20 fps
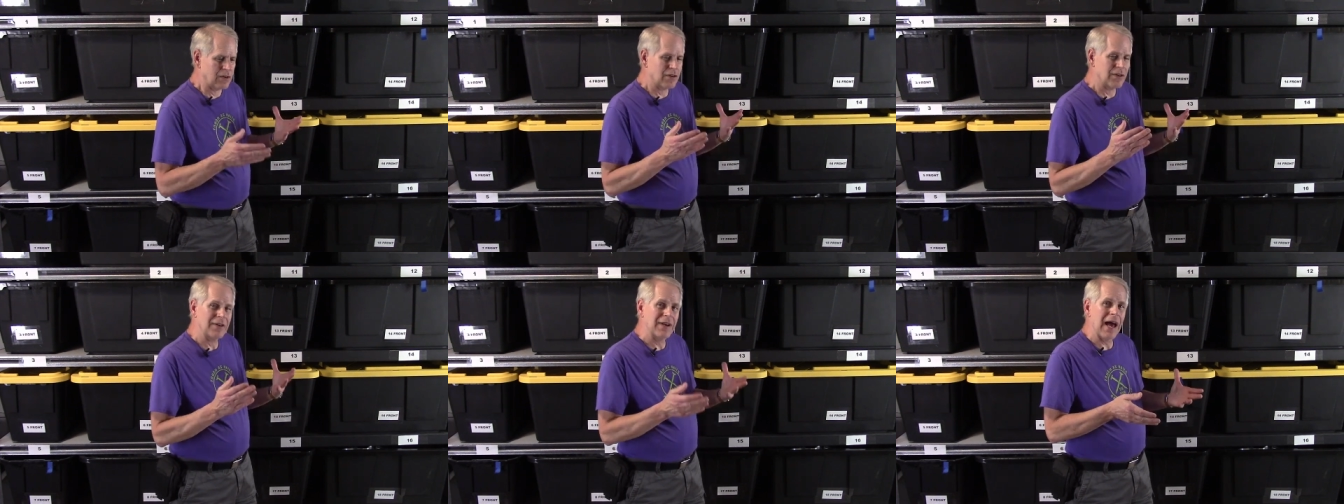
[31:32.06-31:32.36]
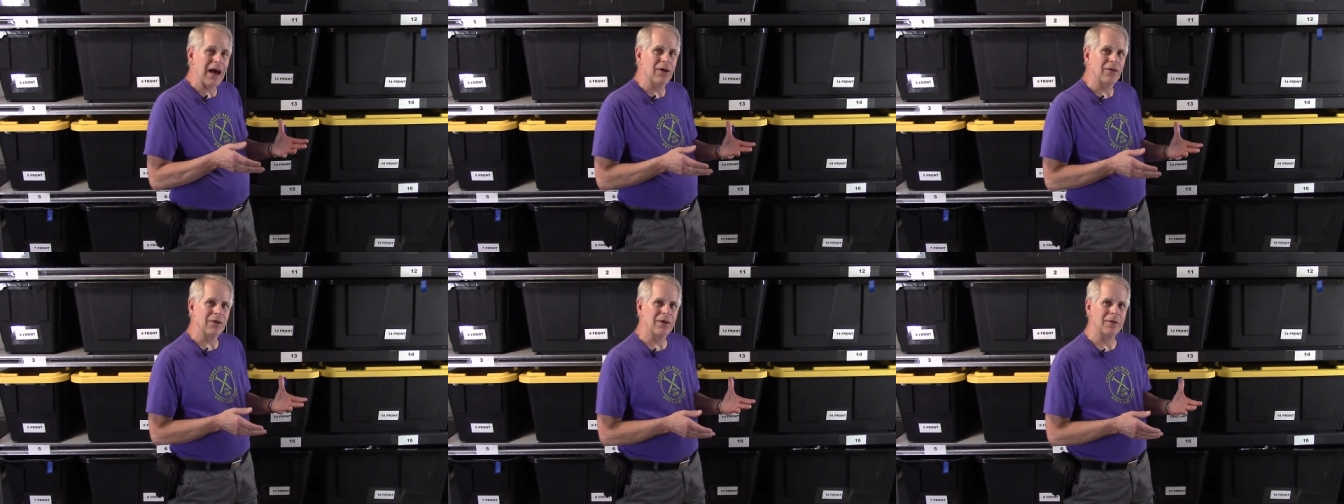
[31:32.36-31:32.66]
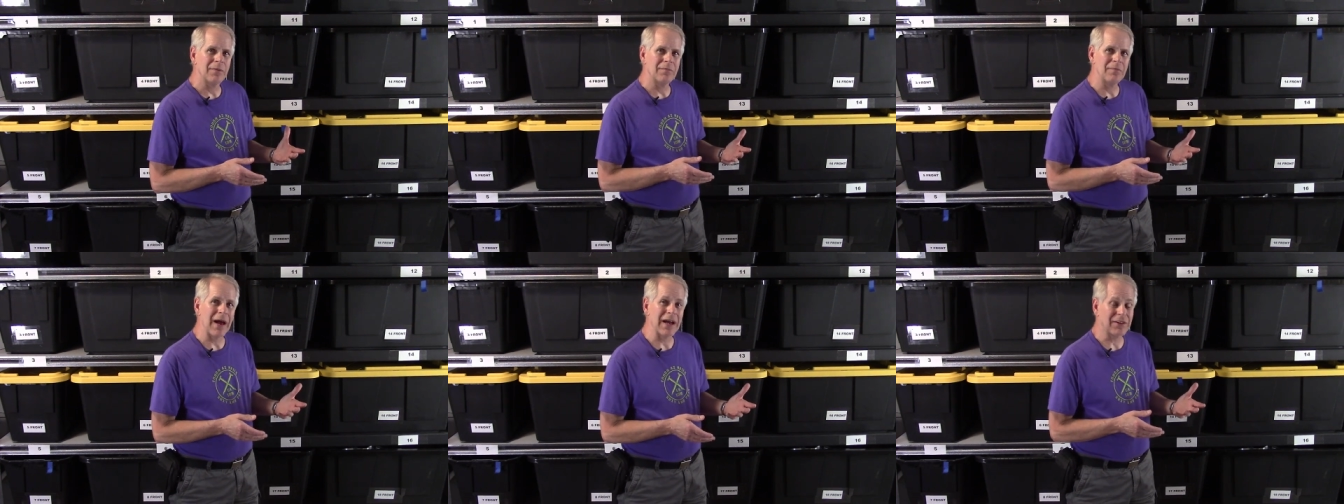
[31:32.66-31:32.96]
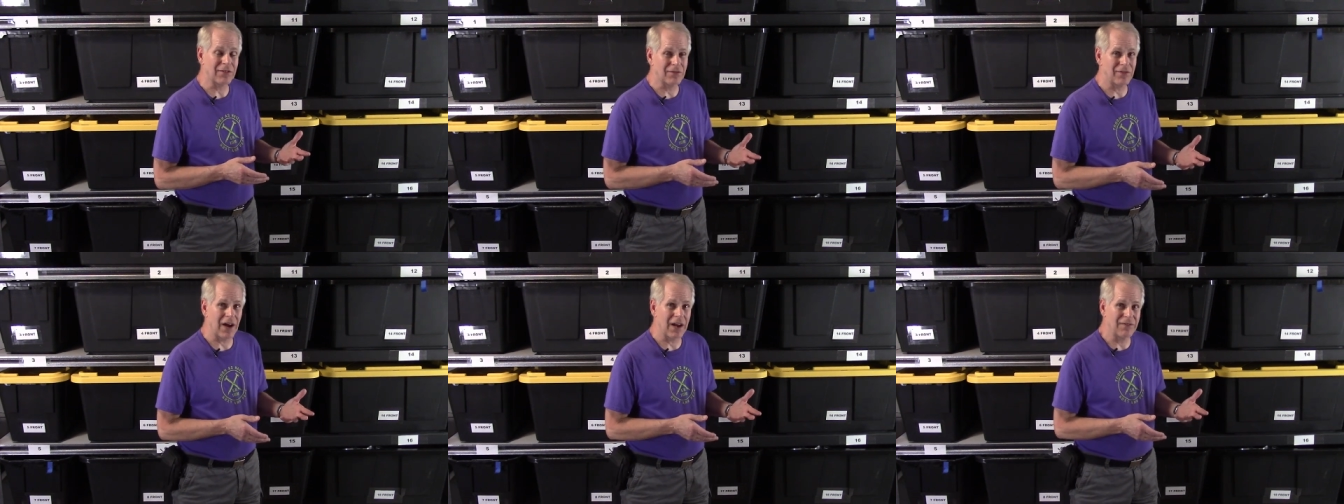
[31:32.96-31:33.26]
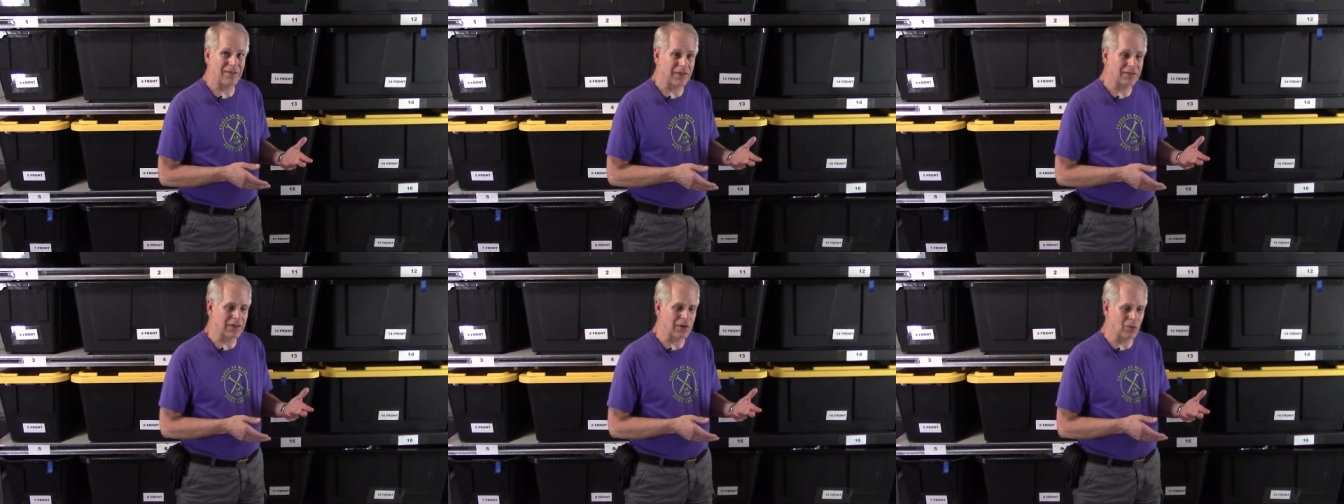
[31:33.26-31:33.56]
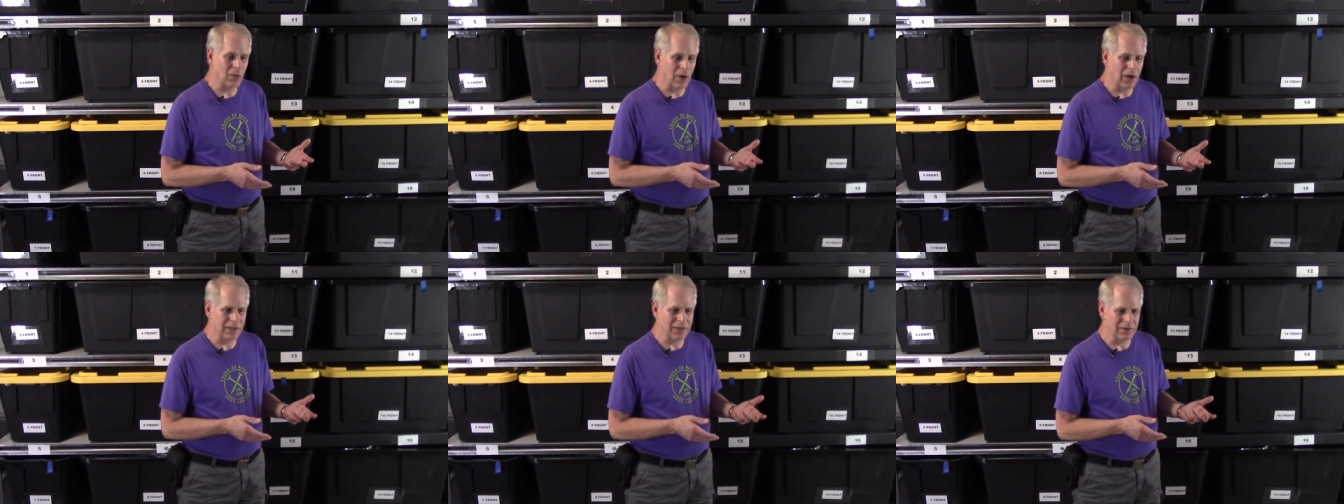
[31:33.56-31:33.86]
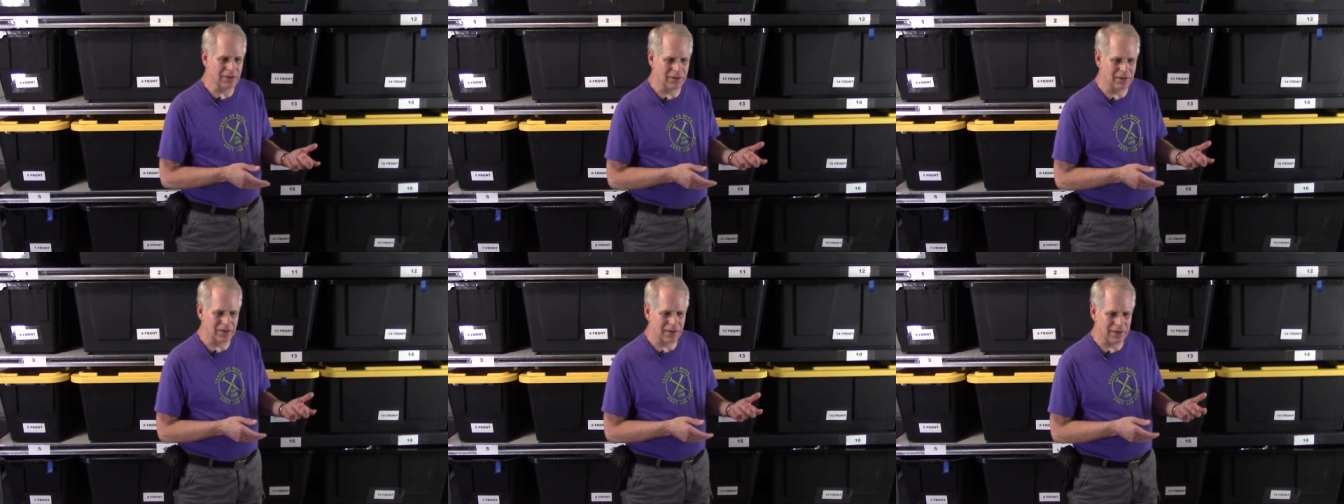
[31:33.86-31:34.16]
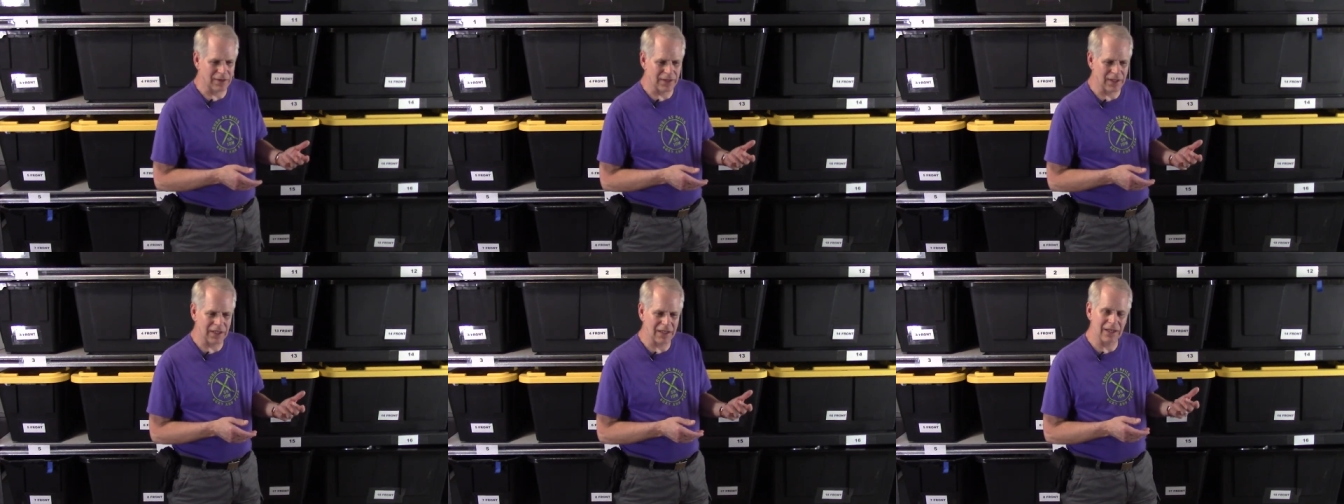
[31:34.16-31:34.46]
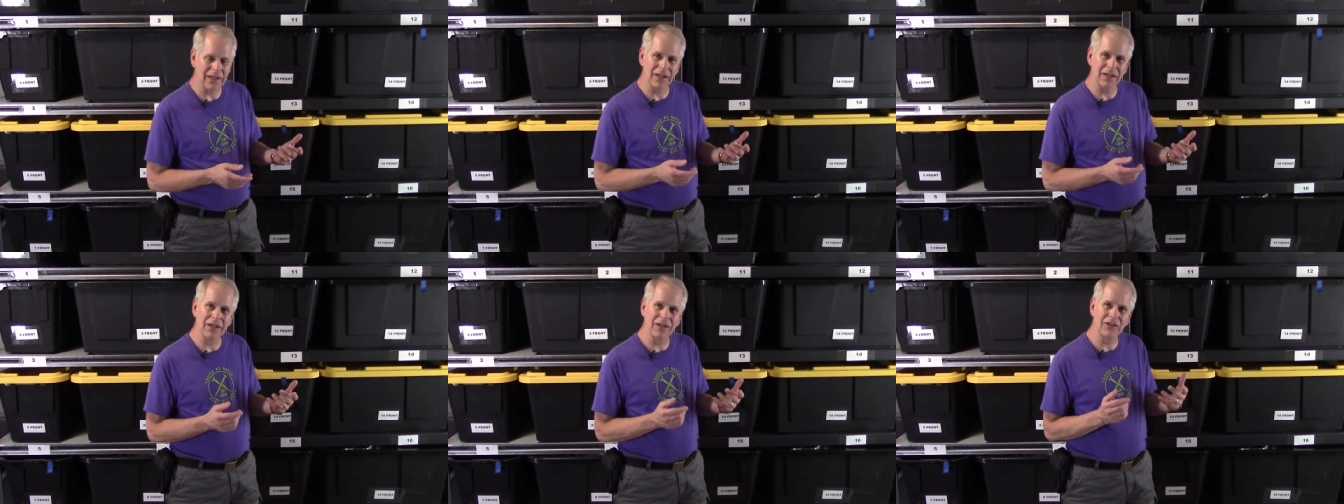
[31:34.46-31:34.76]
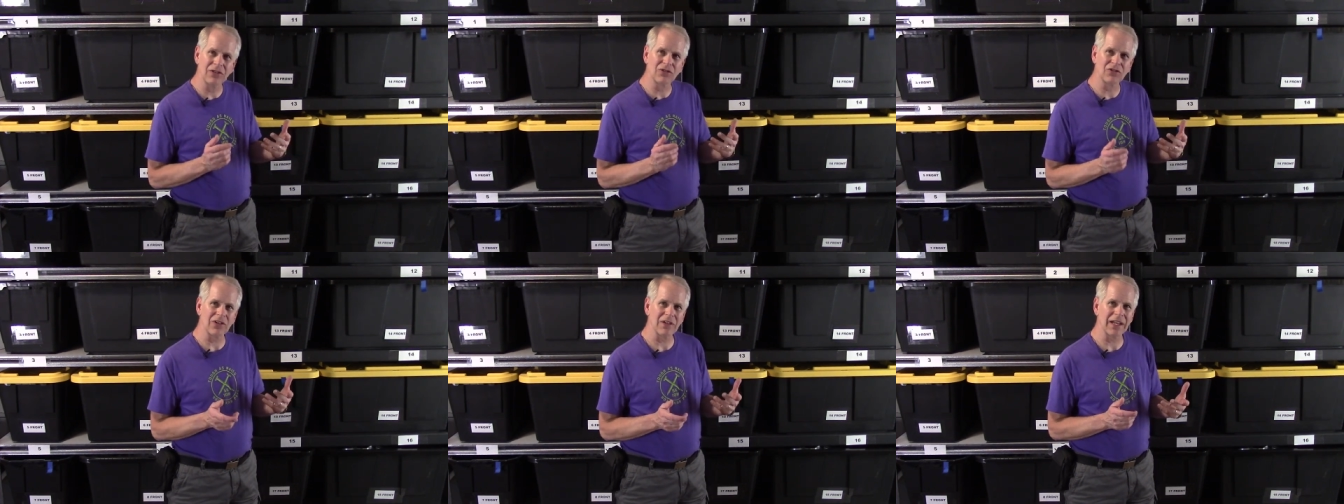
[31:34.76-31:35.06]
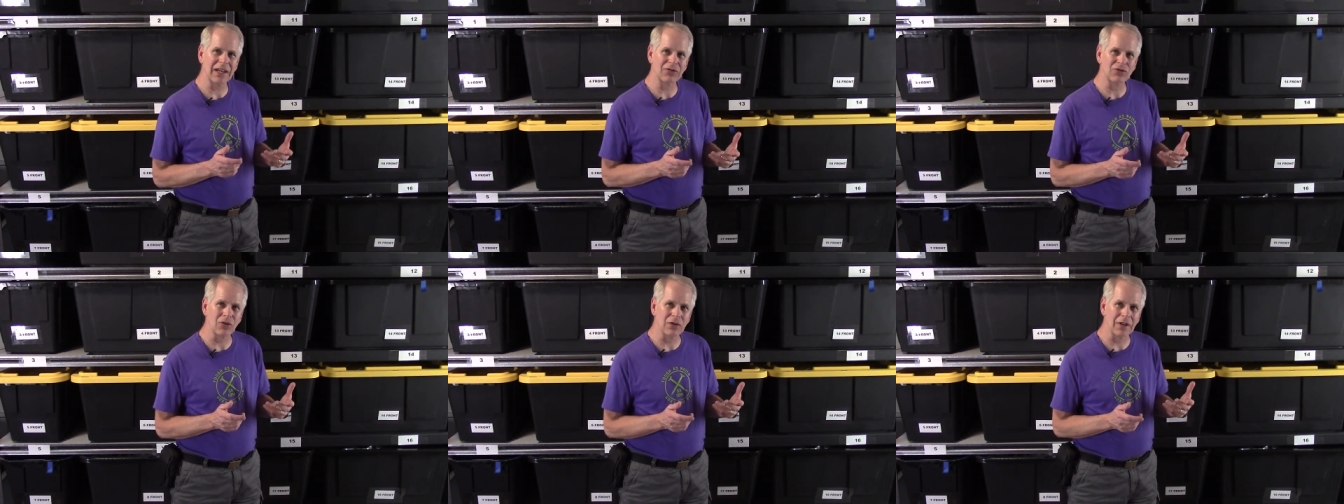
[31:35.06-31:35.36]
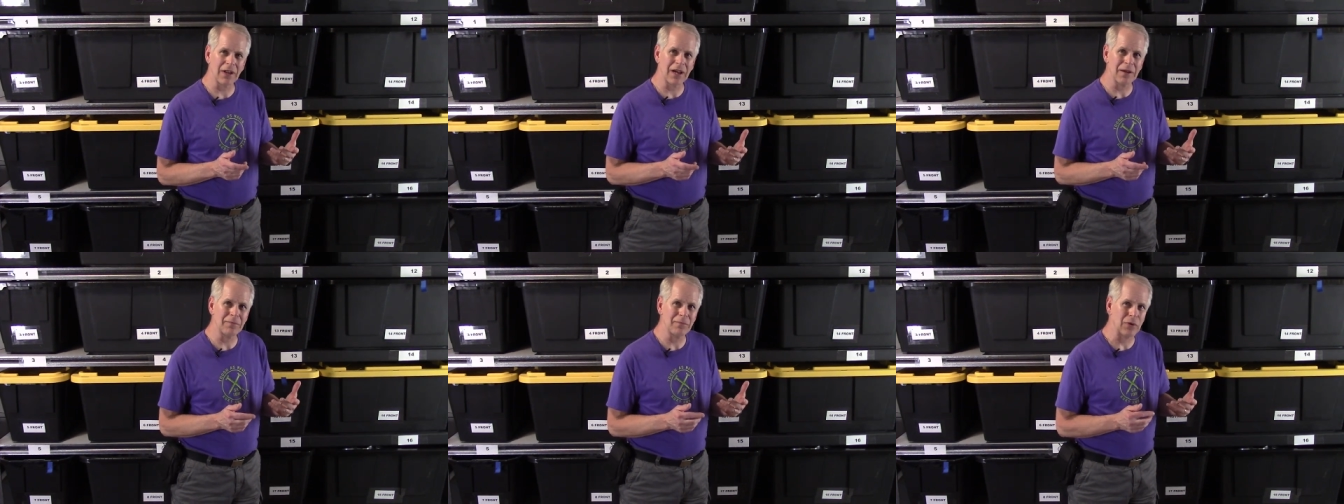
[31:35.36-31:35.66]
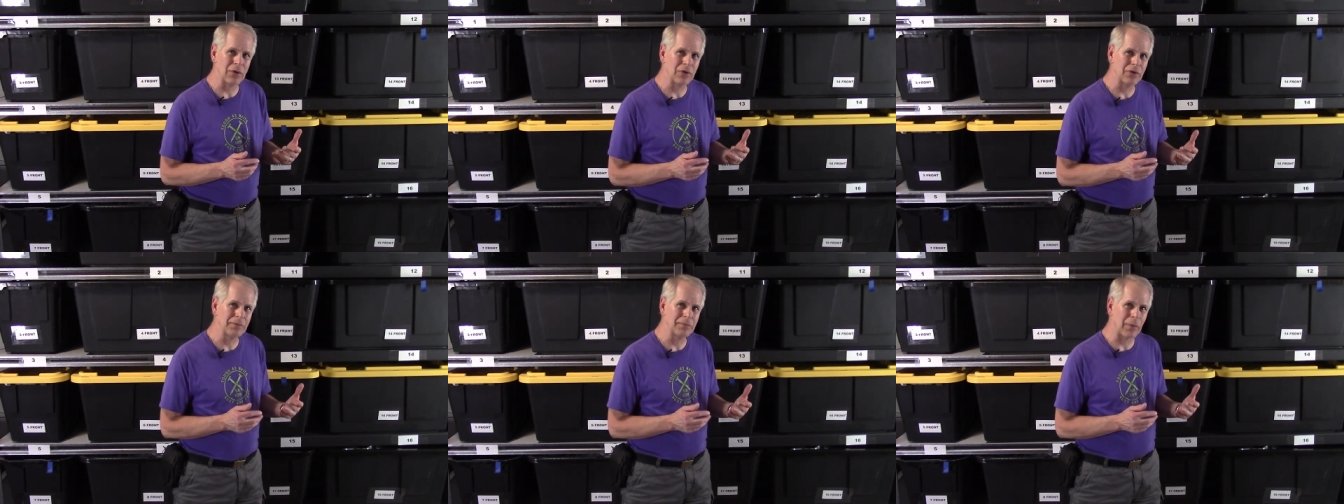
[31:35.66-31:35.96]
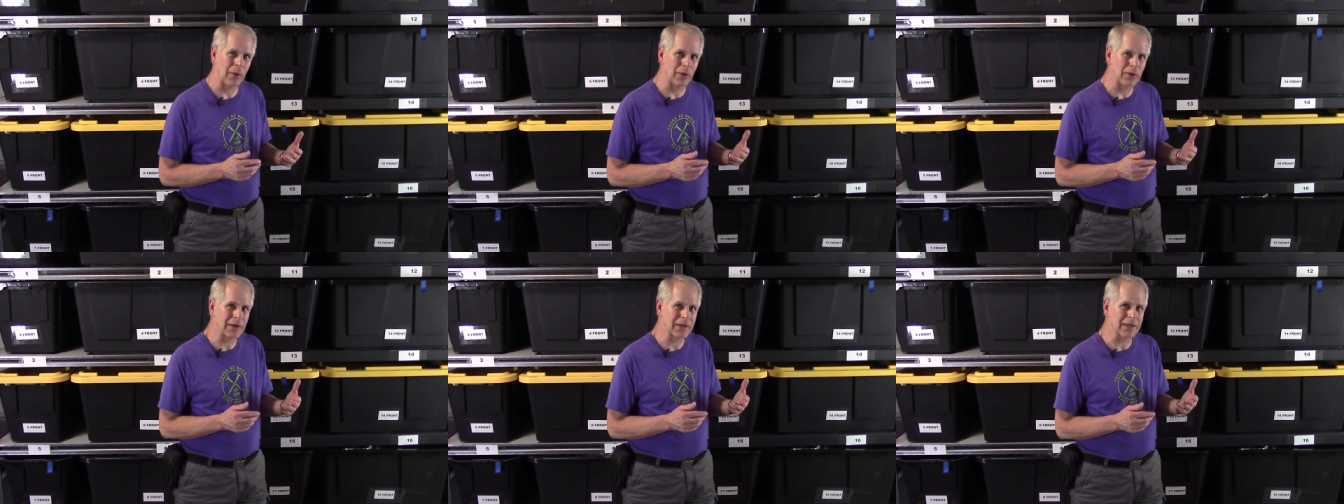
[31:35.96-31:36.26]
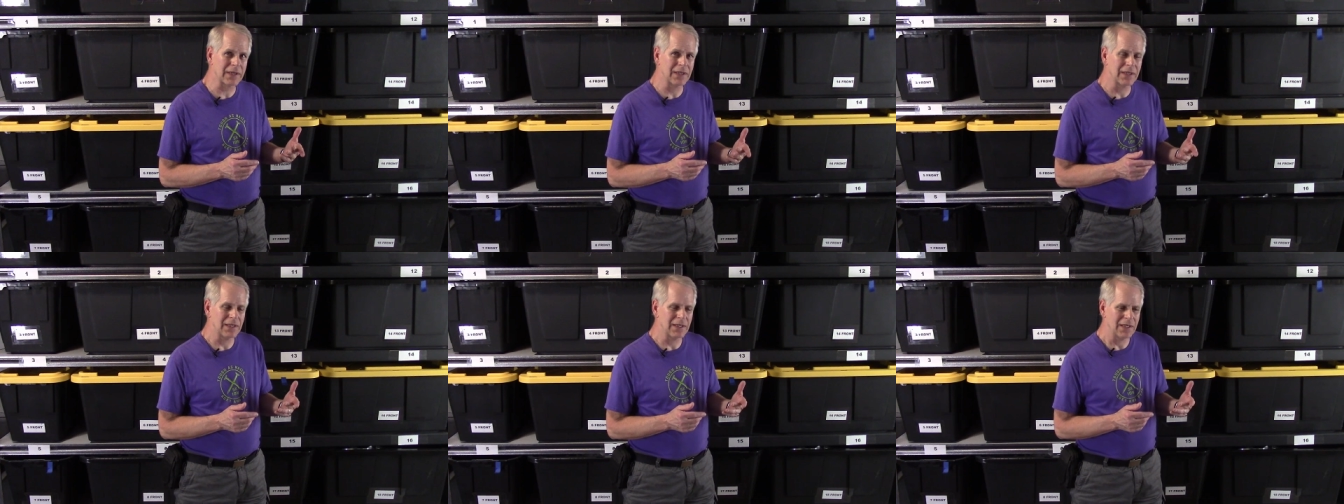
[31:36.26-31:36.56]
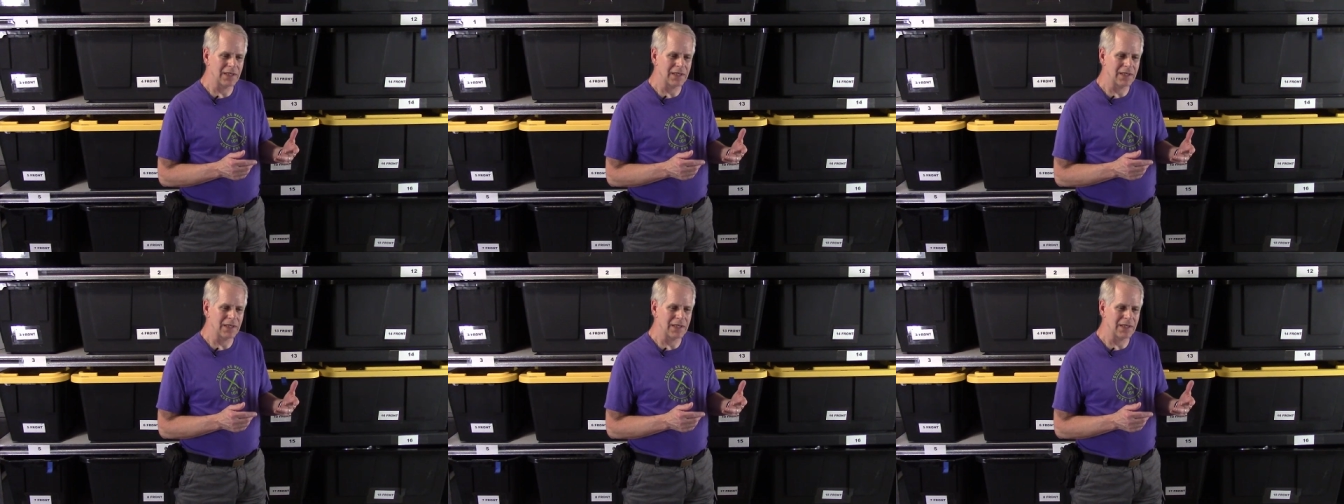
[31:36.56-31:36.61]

Now, batch 551, the Cilantro lime pulled pork,